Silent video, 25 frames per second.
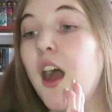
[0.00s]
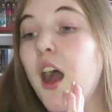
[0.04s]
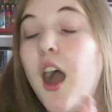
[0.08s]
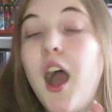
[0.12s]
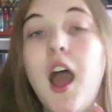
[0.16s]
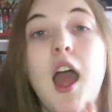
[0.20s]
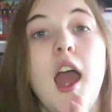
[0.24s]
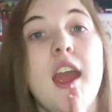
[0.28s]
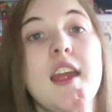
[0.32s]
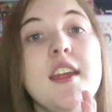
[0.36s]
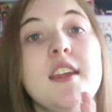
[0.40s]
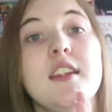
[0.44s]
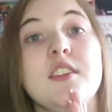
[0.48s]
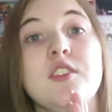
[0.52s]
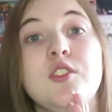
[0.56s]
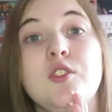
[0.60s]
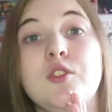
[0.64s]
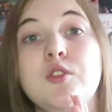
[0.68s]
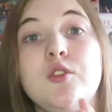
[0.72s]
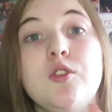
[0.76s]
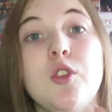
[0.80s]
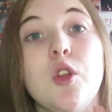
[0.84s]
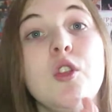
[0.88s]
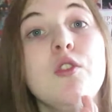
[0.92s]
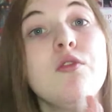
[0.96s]
I
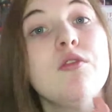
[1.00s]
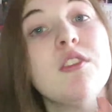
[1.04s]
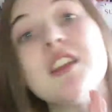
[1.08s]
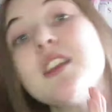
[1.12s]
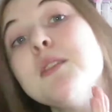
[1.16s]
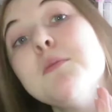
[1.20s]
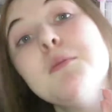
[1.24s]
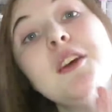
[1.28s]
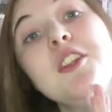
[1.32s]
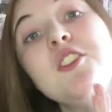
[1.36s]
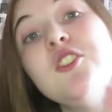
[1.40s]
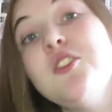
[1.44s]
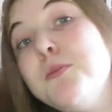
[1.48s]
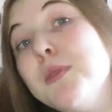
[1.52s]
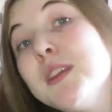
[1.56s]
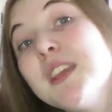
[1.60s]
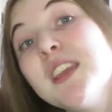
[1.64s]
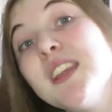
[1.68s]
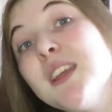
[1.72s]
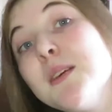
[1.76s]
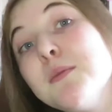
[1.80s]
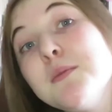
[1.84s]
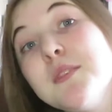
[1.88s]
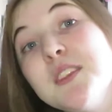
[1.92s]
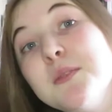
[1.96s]
don't recommend you
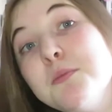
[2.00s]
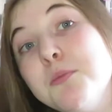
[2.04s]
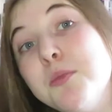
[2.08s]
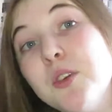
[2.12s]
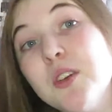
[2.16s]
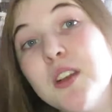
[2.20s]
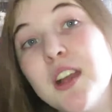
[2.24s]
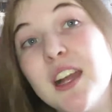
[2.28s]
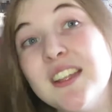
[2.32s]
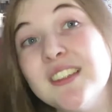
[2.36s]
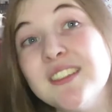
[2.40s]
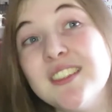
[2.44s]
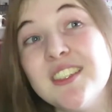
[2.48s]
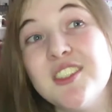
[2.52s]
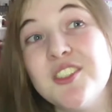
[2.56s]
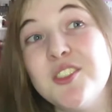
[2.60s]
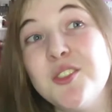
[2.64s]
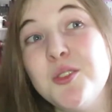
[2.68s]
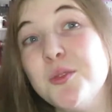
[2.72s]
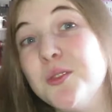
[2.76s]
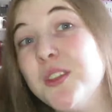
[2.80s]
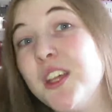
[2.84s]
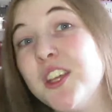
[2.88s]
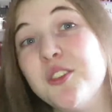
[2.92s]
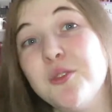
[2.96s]
picking up this book unless
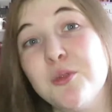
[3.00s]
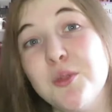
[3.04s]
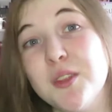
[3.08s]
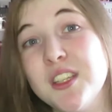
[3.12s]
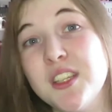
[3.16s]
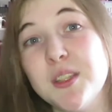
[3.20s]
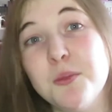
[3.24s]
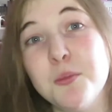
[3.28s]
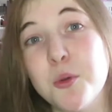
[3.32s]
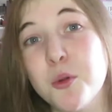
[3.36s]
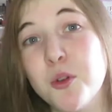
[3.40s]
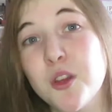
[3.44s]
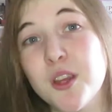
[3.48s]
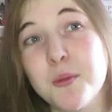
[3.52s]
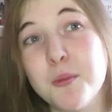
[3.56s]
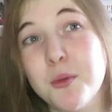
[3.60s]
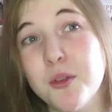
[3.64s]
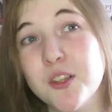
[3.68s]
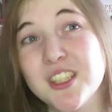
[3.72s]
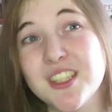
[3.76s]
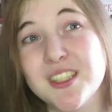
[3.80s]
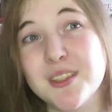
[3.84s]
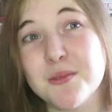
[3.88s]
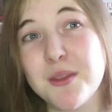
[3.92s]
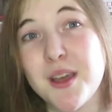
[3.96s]
you like really boring
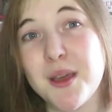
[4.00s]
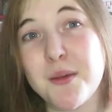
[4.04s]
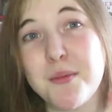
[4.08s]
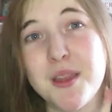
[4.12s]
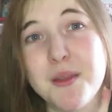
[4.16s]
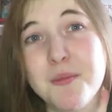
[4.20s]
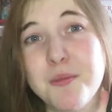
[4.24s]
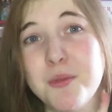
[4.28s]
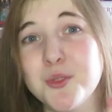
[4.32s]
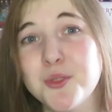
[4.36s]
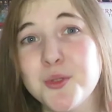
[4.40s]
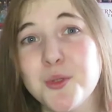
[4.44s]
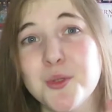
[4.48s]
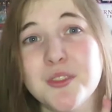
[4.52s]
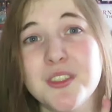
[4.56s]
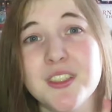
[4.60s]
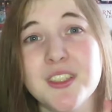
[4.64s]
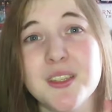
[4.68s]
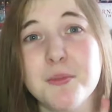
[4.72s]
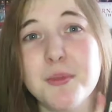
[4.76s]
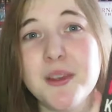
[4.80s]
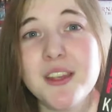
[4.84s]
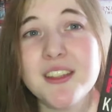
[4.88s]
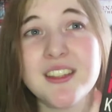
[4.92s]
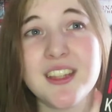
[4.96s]
books about people talking
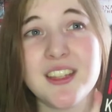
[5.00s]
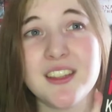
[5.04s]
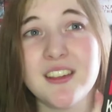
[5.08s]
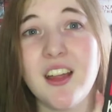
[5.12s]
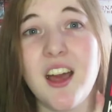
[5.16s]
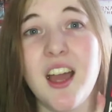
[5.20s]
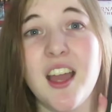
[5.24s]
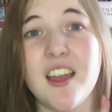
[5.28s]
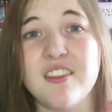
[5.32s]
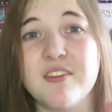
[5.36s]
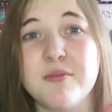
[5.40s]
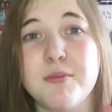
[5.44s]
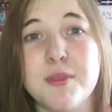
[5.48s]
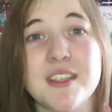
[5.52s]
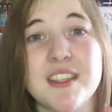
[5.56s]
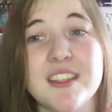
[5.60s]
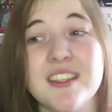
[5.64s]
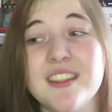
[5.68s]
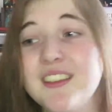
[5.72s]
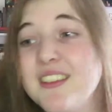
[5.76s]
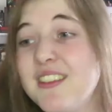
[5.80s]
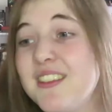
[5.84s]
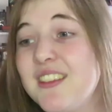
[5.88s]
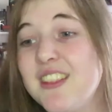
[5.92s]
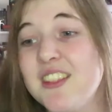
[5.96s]
about their life,
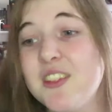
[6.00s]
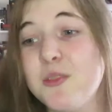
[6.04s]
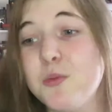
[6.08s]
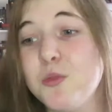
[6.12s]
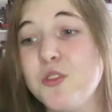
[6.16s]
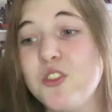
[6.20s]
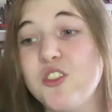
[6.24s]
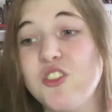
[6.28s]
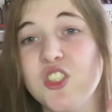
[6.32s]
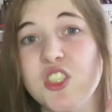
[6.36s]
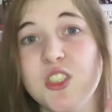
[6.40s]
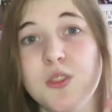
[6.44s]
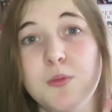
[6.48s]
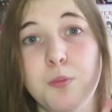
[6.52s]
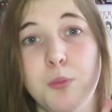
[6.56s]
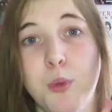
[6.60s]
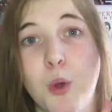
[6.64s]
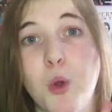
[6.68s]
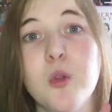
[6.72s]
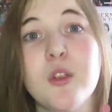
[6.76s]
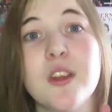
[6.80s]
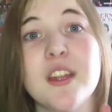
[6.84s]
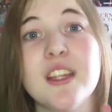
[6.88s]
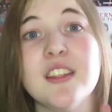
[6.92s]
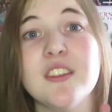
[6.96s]
because this was just
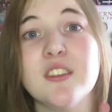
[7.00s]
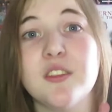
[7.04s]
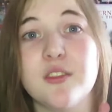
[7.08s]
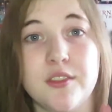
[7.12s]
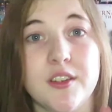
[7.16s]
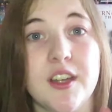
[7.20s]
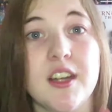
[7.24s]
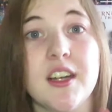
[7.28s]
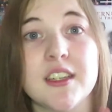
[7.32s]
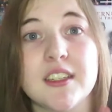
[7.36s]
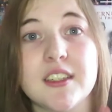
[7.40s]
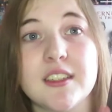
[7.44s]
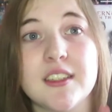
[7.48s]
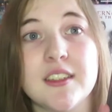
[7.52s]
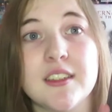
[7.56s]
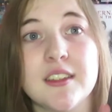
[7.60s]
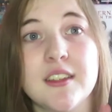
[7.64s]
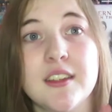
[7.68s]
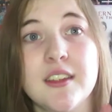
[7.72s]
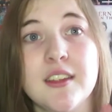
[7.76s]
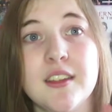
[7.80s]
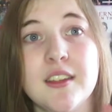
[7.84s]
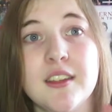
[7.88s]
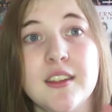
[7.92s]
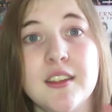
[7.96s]
boring as fuck.
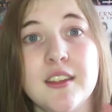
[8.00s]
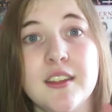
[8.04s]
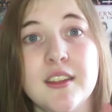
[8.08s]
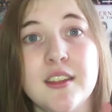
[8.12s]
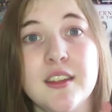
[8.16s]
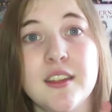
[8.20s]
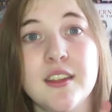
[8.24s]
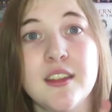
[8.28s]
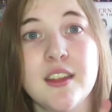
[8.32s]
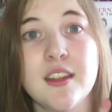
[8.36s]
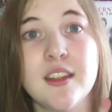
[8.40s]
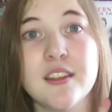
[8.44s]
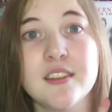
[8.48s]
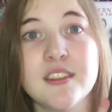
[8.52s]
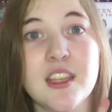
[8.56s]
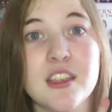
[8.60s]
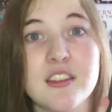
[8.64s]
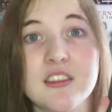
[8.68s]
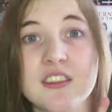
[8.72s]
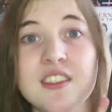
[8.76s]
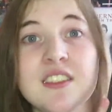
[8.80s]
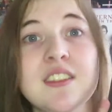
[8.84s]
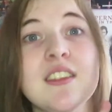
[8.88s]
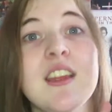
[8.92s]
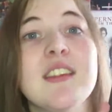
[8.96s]
There
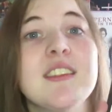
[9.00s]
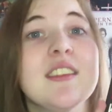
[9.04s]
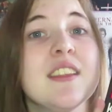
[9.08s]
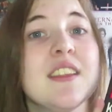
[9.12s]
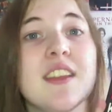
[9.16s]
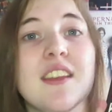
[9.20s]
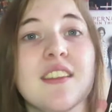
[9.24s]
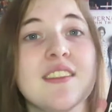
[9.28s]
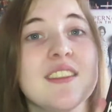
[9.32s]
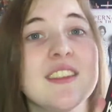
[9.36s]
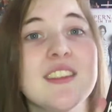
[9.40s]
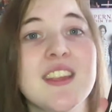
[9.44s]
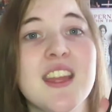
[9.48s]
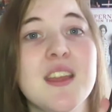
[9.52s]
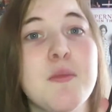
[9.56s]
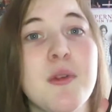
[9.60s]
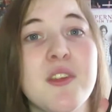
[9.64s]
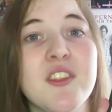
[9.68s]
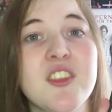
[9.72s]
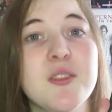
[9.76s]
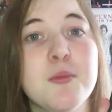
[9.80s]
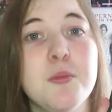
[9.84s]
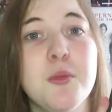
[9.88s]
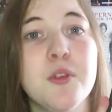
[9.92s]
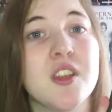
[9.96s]
is nothing else to say about
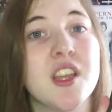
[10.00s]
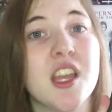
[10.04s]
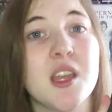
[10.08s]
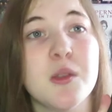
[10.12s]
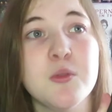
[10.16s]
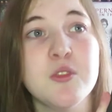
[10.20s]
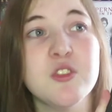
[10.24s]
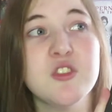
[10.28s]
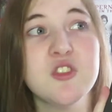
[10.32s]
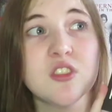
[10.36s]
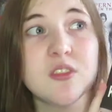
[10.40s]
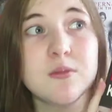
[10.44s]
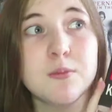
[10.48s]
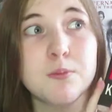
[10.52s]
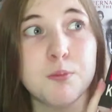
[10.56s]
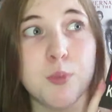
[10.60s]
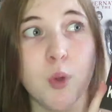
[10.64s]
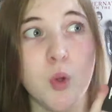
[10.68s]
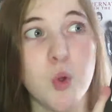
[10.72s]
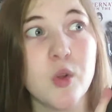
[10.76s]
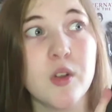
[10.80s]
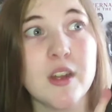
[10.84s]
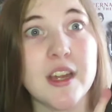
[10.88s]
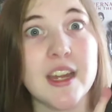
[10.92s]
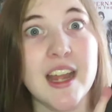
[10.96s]
this book. It was just
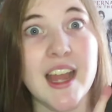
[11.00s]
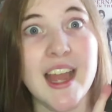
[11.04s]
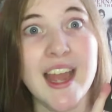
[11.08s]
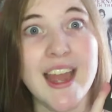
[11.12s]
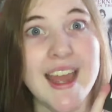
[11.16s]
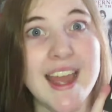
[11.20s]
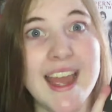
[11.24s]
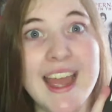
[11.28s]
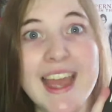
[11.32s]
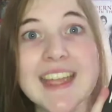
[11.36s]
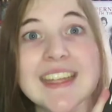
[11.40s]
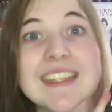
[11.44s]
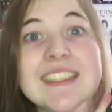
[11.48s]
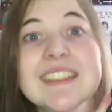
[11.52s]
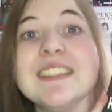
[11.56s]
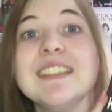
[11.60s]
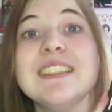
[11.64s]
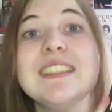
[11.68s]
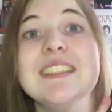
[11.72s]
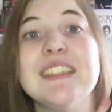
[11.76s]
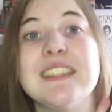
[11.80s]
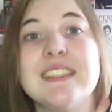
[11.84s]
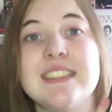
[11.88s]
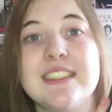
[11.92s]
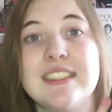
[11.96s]
boring. I
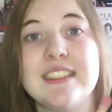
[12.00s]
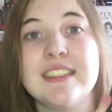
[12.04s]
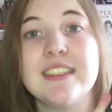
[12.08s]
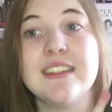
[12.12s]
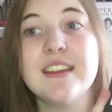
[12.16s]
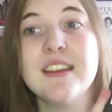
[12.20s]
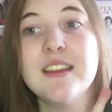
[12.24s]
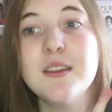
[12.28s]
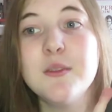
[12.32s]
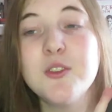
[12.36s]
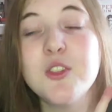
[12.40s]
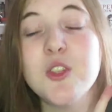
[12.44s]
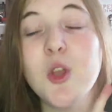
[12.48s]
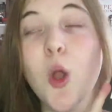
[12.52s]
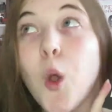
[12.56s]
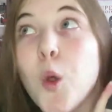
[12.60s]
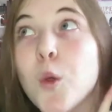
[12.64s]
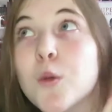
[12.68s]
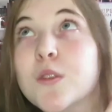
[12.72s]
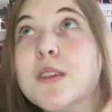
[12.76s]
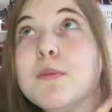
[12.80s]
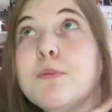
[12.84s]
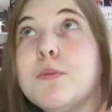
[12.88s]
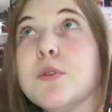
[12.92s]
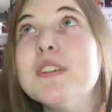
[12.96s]
hated it. It's the
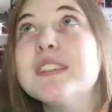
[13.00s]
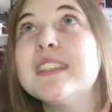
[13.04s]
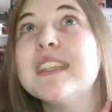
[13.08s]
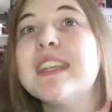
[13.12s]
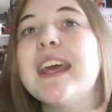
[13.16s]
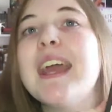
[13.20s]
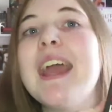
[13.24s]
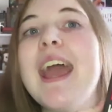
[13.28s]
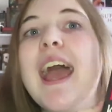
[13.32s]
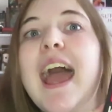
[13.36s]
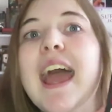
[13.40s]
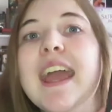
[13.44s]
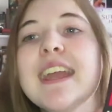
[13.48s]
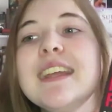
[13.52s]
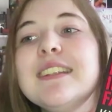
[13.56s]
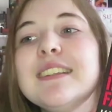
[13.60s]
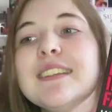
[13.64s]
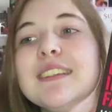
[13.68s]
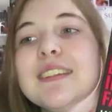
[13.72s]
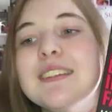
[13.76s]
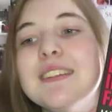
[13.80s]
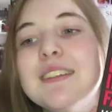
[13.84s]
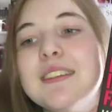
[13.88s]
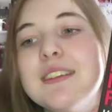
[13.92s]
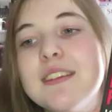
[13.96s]
only book that I
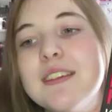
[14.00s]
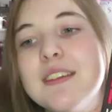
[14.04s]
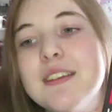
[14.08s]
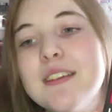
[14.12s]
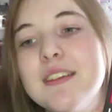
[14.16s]
hated.